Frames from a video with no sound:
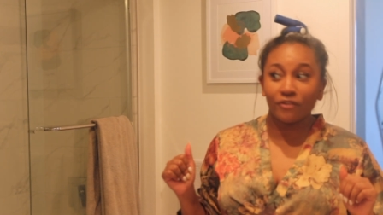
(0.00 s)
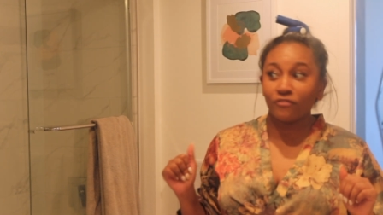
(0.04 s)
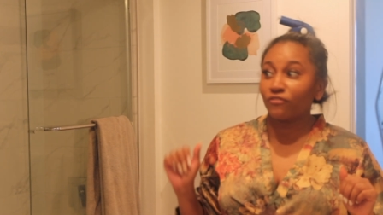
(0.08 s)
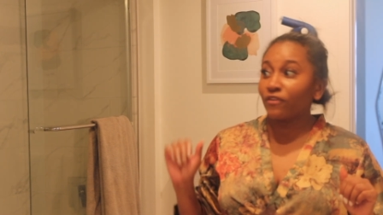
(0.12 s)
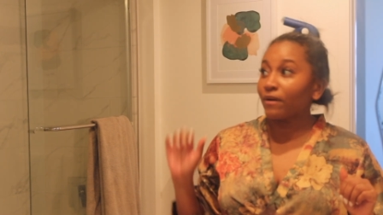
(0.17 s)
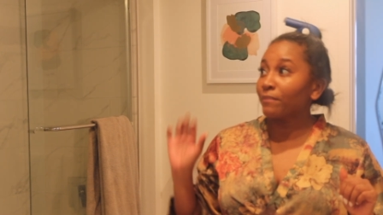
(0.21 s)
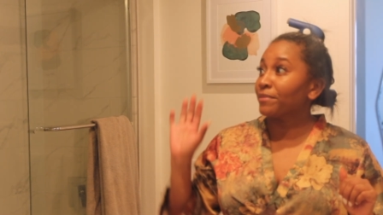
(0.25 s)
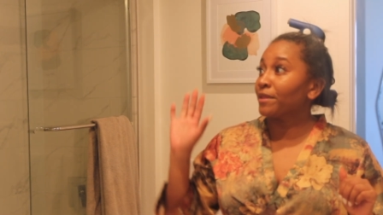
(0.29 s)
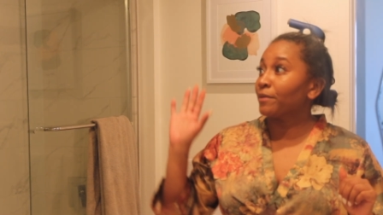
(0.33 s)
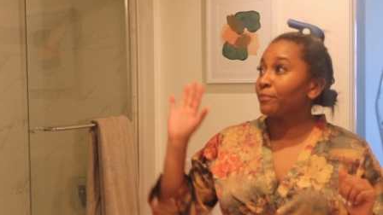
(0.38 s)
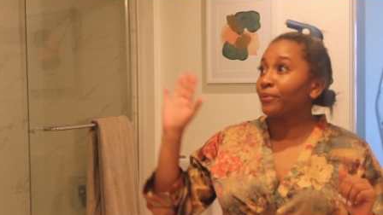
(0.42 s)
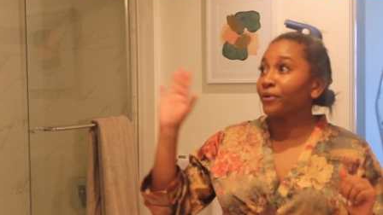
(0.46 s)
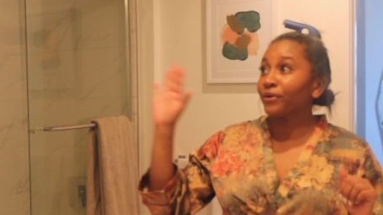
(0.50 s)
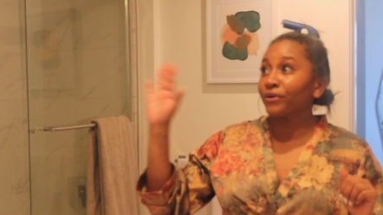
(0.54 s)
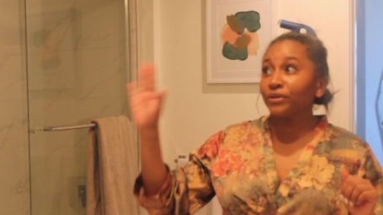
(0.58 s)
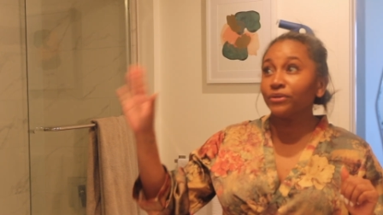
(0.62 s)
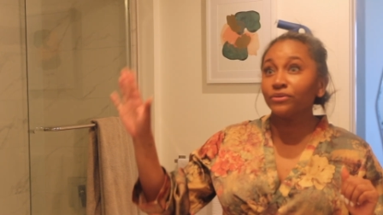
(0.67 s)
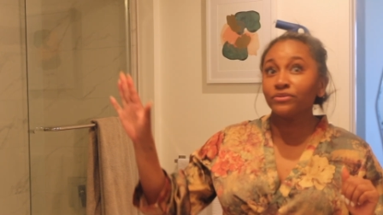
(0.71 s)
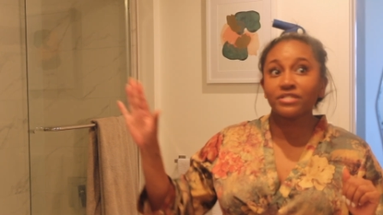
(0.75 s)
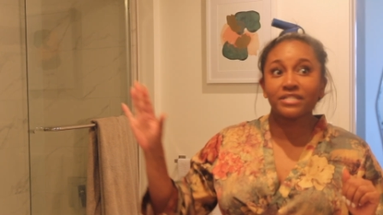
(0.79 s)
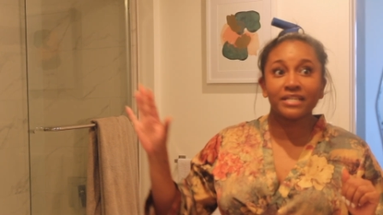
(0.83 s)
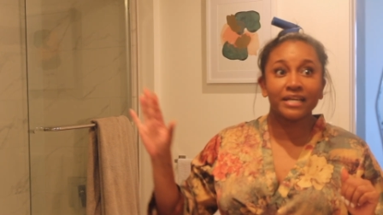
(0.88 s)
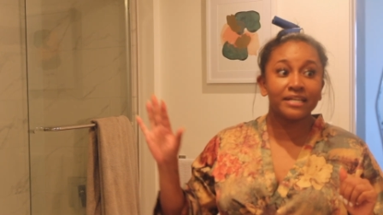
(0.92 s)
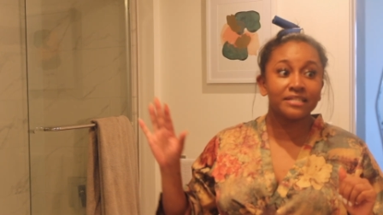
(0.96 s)
from the
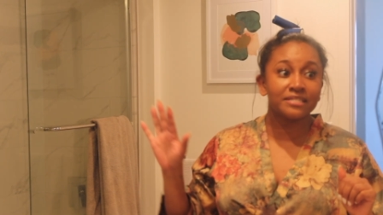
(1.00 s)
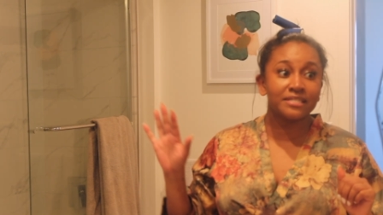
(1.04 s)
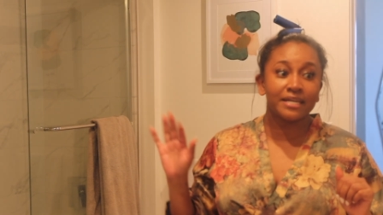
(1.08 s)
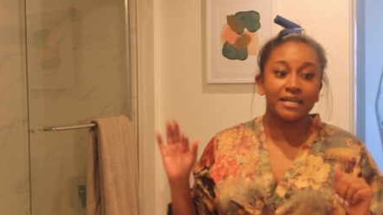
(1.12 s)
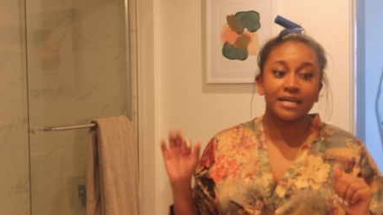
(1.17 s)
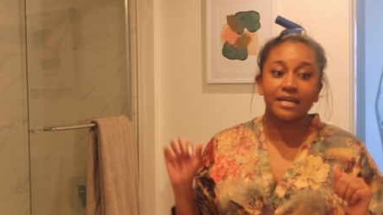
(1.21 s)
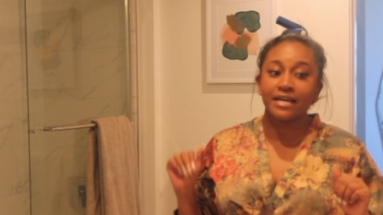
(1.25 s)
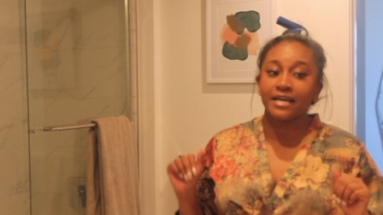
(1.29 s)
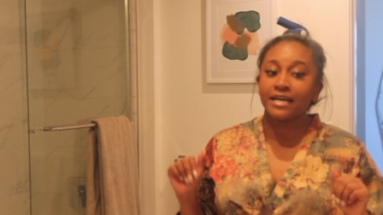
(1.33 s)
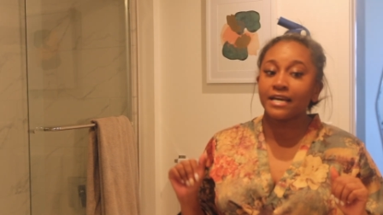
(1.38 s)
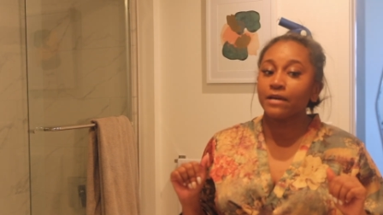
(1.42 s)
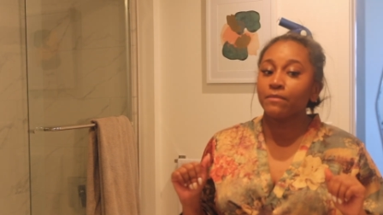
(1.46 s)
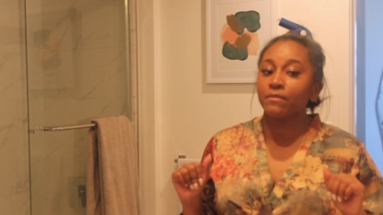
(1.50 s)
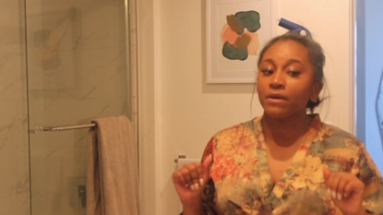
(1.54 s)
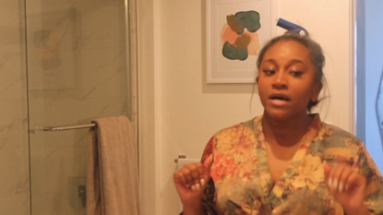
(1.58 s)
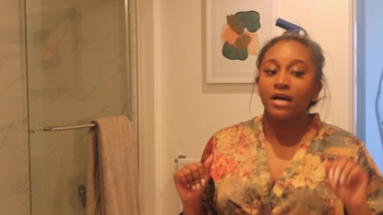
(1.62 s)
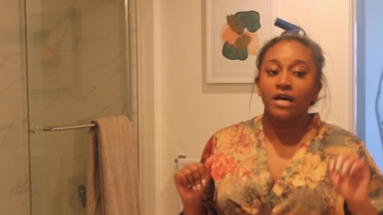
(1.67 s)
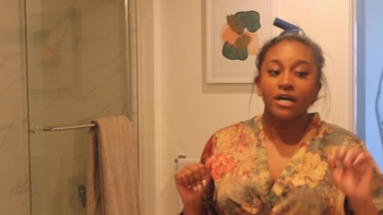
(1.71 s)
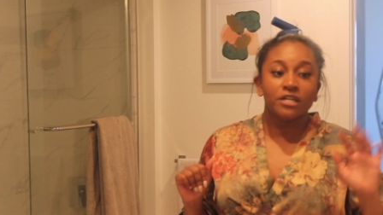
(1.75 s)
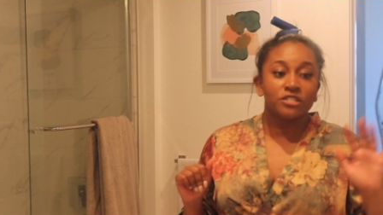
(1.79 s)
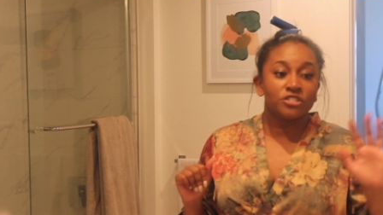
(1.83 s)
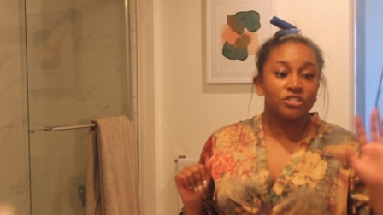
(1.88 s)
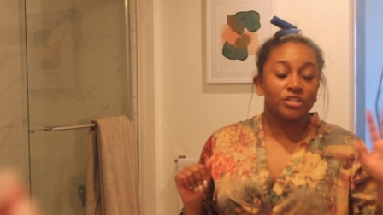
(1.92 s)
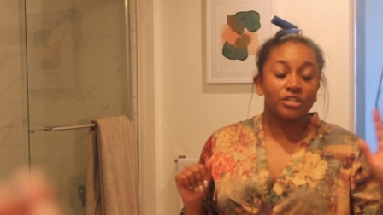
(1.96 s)
producing team
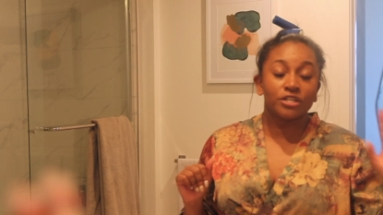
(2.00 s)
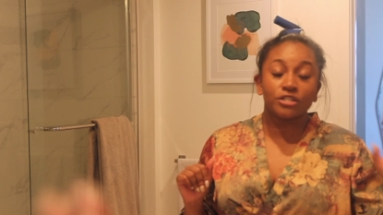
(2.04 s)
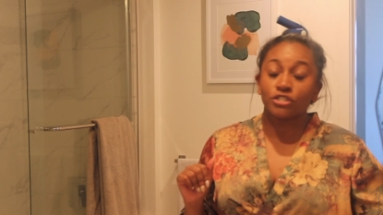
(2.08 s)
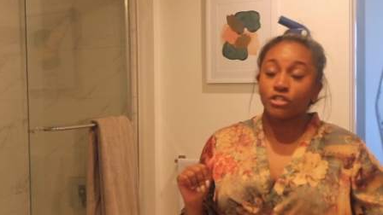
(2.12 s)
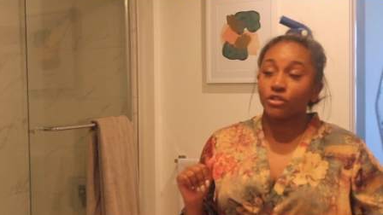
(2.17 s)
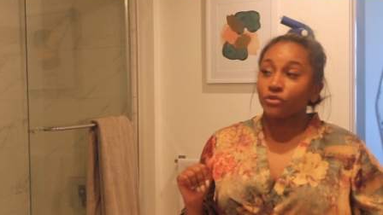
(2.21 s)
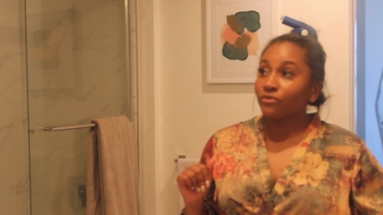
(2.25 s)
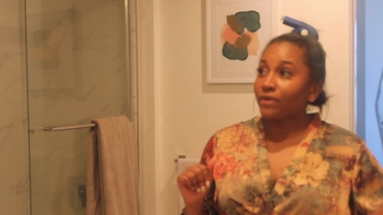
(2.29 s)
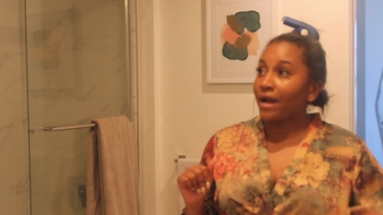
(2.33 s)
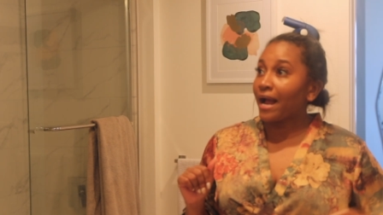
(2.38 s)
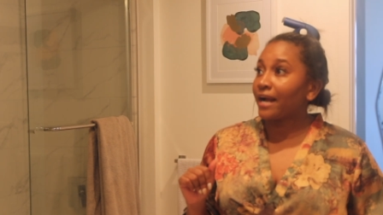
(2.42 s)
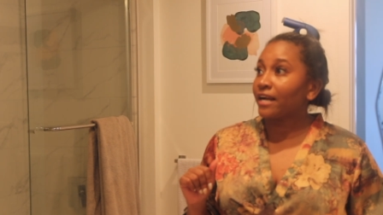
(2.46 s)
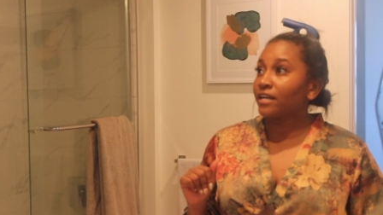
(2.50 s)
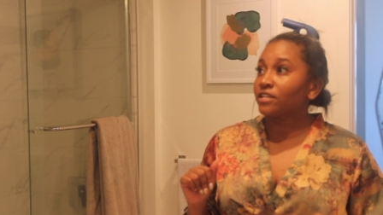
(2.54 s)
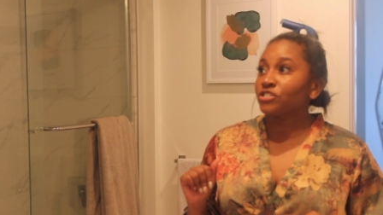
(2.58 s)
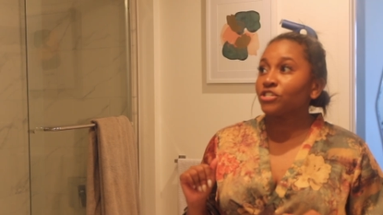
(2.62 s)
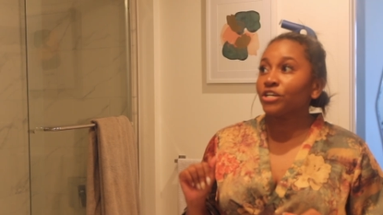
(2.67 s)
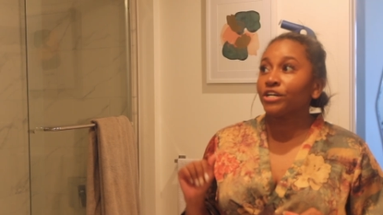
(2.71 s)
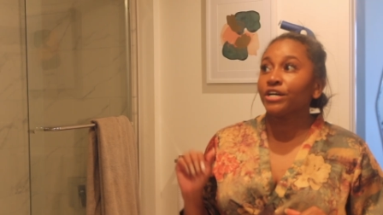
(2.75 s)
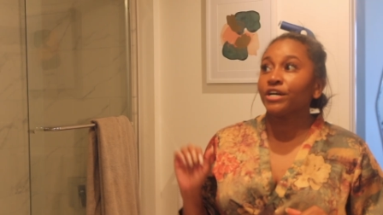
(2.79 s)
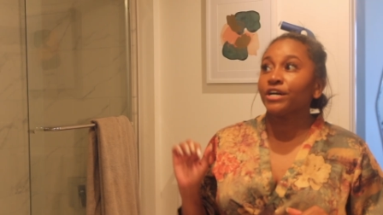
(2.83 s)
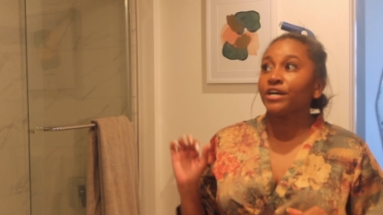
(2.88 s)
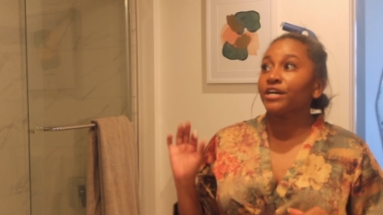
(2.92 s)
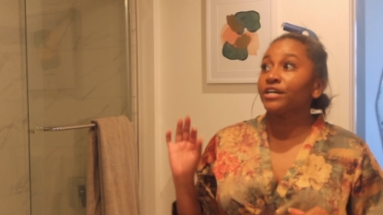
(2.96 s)
to the
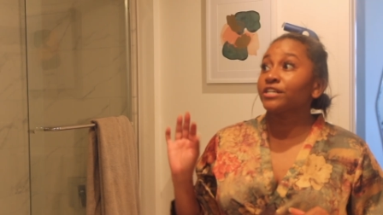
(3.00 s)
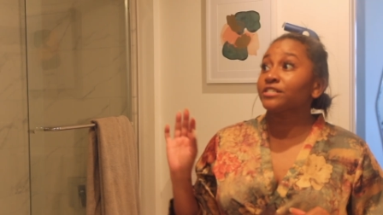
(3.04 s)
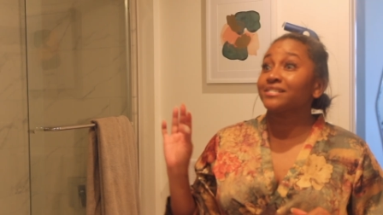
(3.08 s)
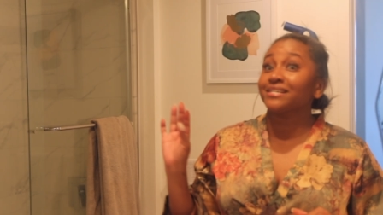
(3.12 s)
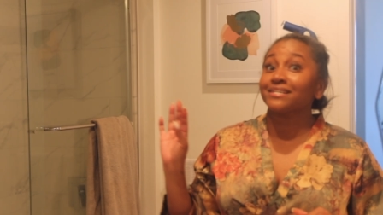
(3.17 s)
director